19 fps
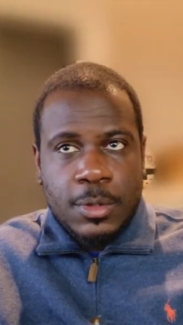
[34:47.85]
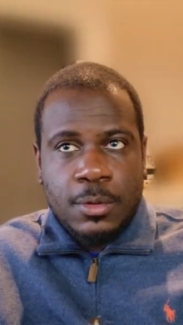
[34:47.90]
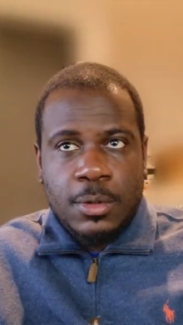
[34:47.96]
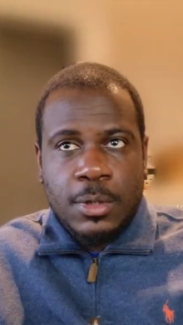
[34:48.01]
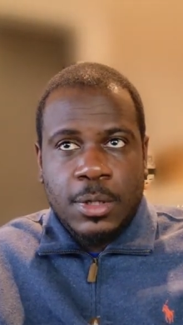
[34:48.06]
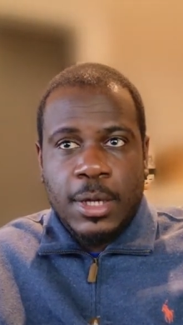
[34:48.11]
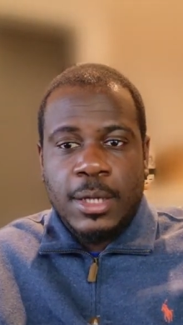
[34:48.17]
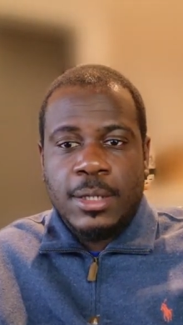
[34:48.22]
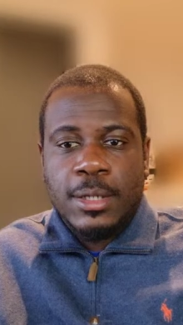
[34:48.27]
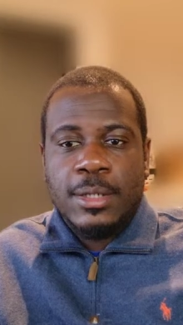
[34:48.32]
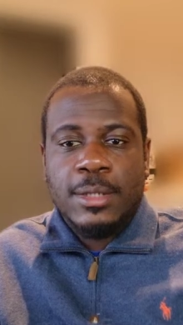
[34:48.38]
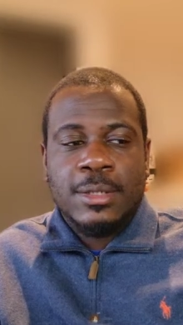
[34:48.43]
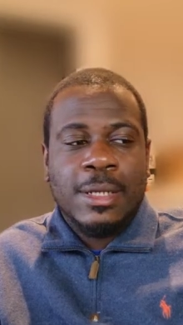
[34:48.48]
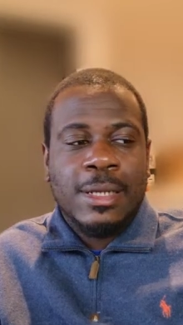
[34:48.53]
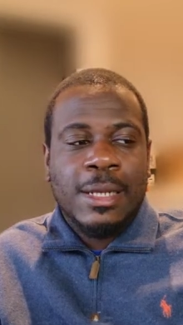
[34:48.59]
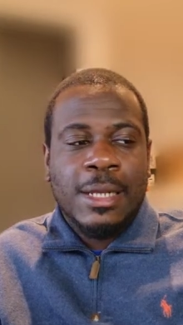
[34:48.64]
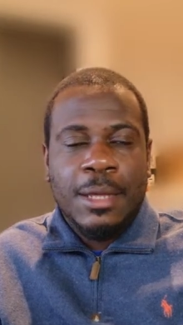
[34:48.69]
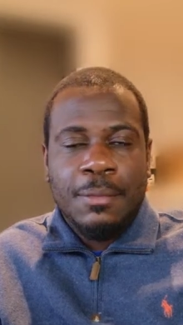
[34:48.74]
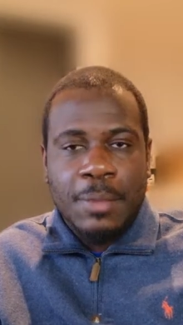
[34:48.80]
okay? He's
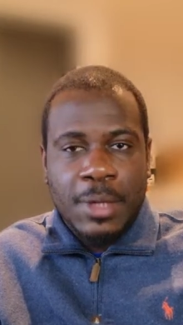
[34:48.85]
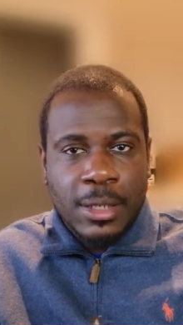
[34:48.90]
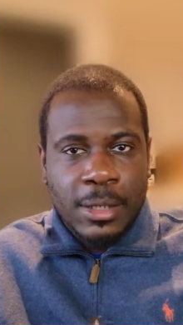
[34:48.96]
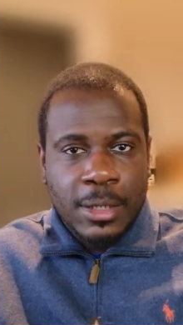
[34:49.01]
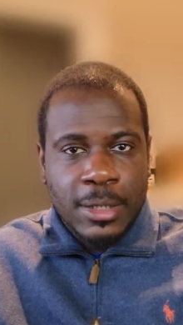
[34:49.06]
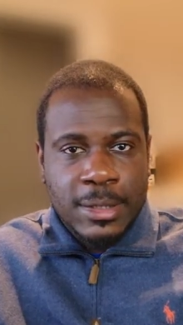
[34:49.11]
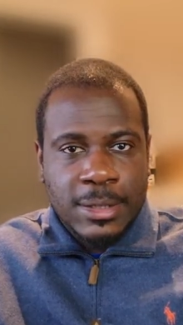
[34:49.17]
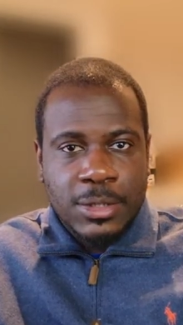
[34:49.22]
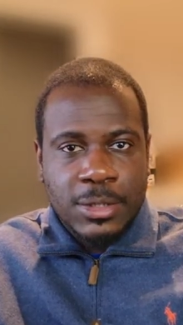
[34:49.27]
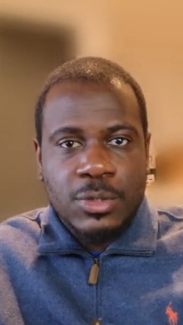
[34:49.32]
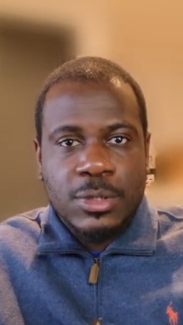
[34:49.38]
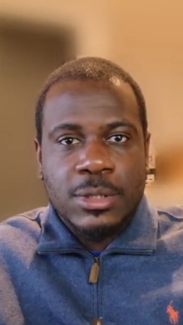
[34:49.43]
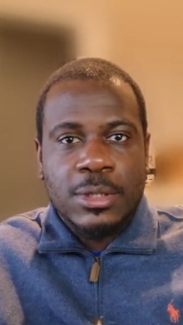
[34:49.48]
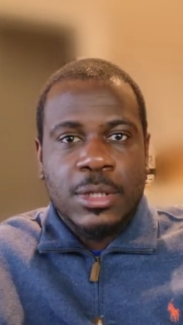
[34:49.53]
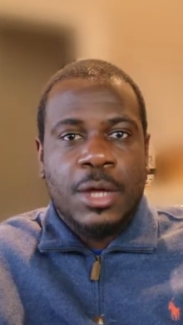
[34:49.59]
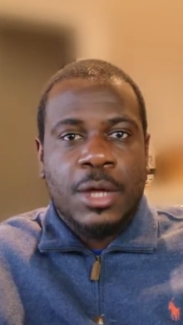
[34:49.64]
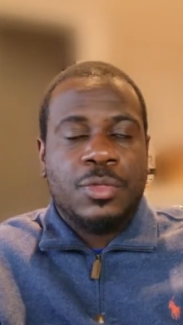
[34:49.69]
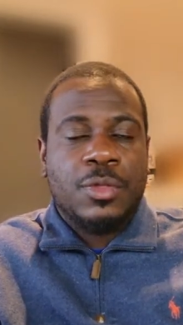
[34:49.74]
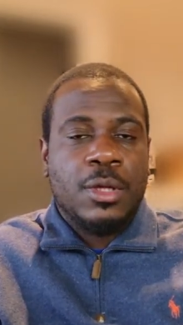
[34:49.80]
limitless. There's
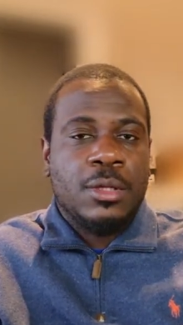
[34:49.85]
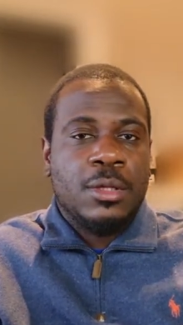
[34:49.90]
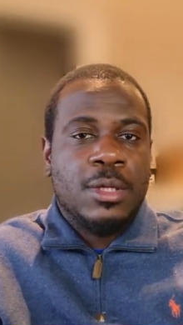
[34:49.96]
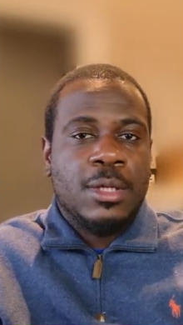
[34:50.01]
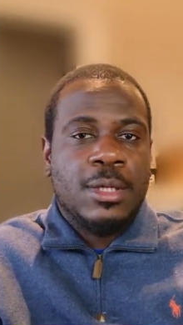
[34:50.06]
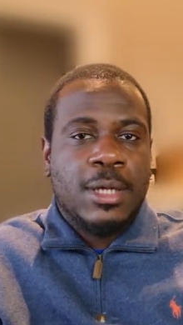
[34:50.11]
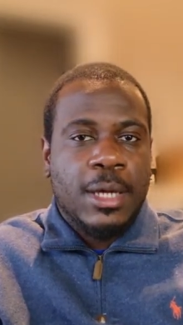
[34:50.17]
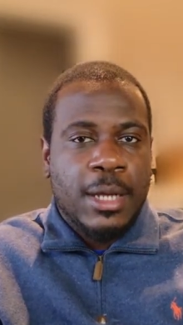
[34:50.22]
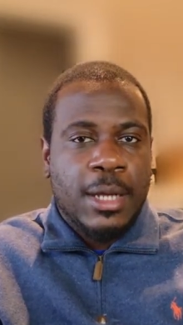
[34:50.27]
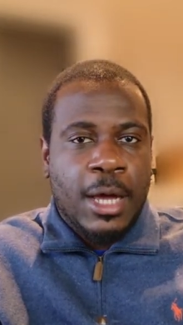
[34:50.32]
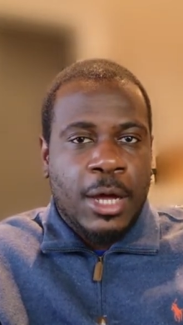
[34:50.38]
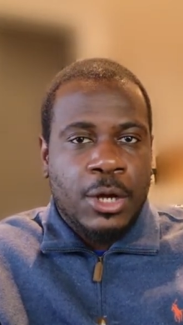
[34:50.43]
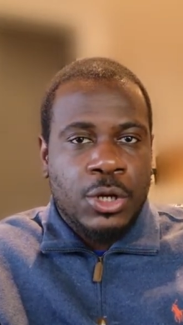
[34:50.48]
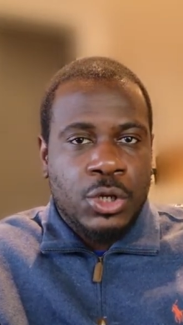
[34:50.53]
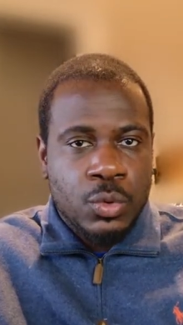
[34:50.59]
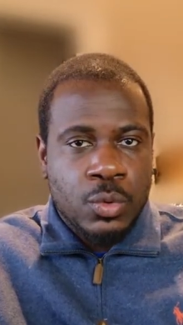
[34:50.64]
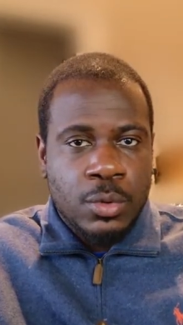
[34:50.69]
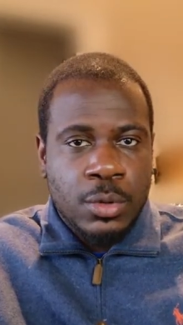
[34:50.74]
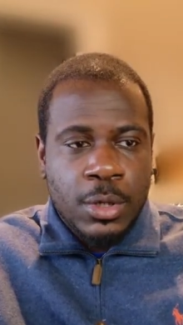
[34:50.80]
nothing he cannot
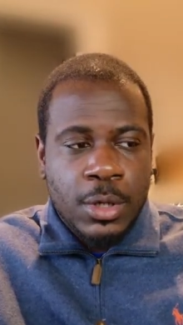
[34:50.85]
do.